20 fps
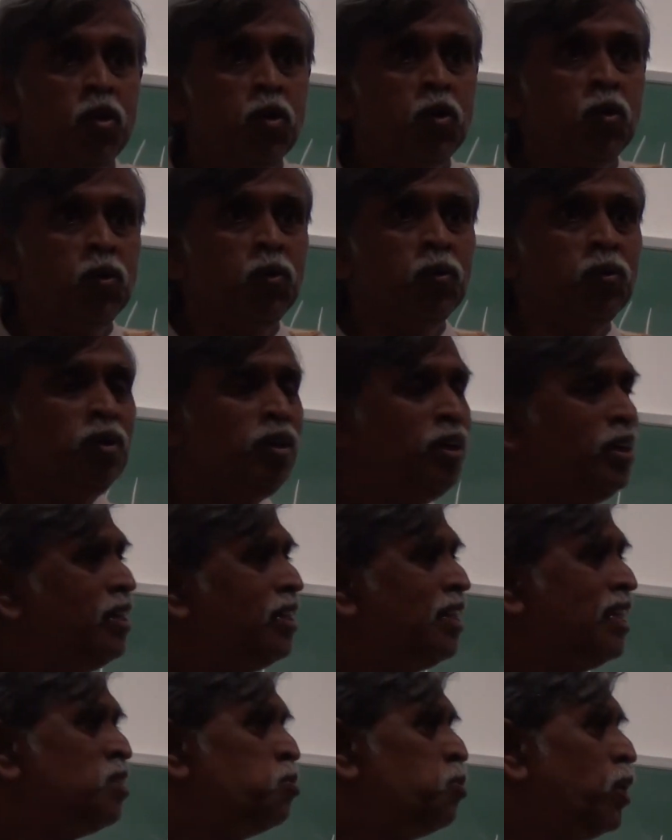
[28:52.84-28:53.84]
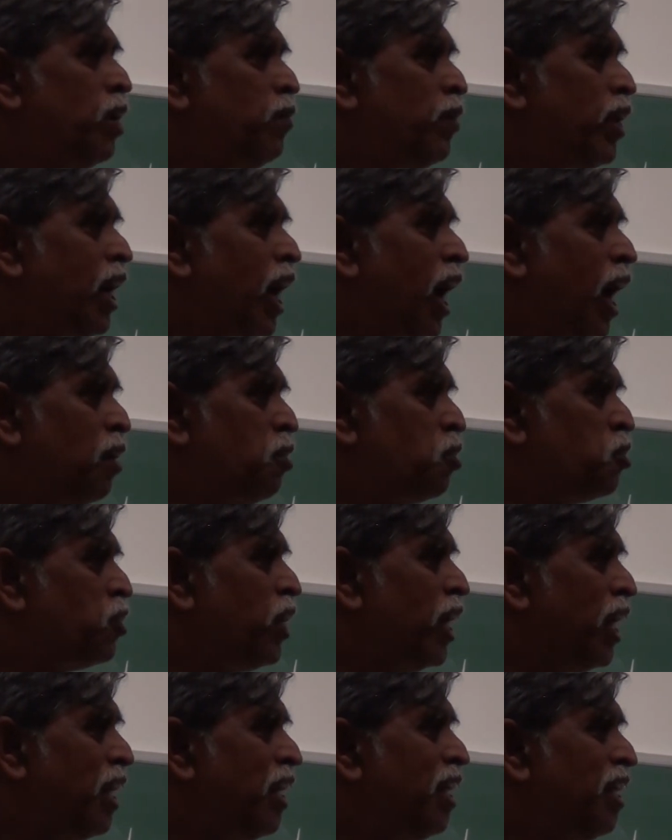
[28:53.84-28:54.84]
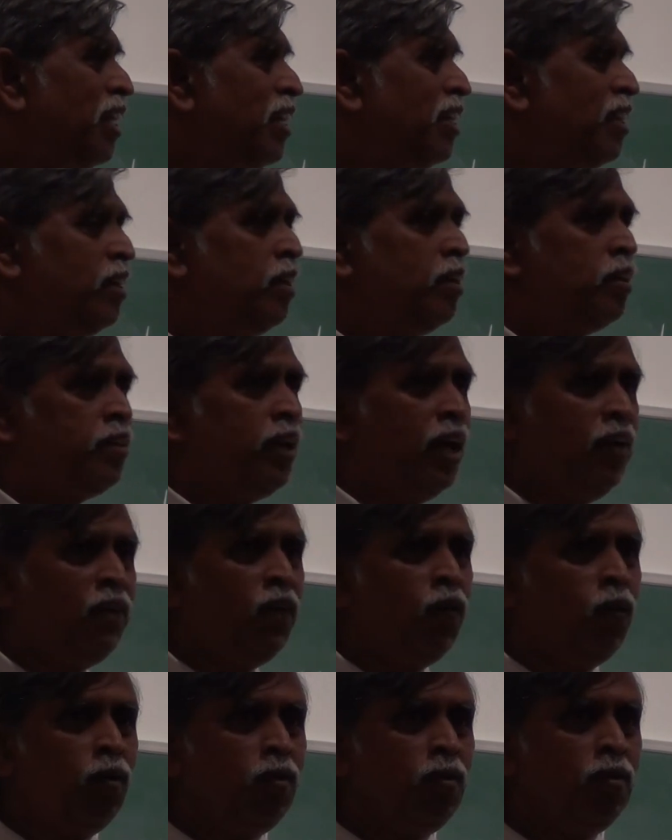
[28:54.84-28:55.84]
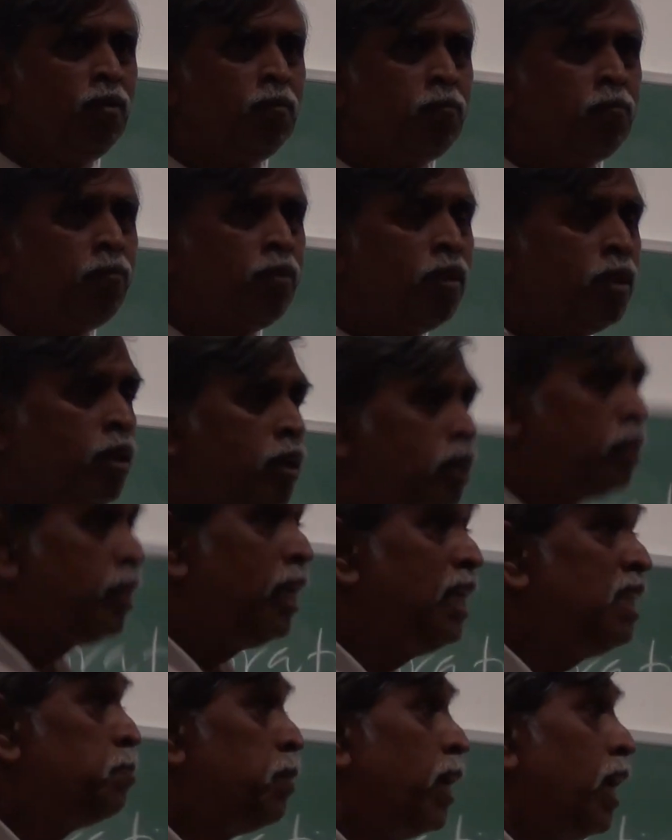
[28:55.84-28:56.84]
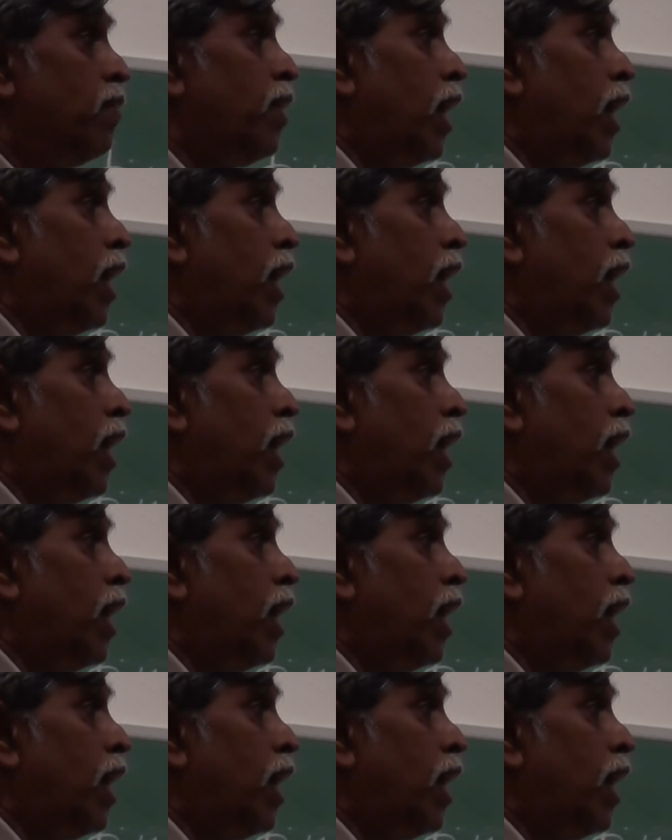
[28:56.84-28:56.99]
to 2? That's very, very hard to say. Therefore, things might have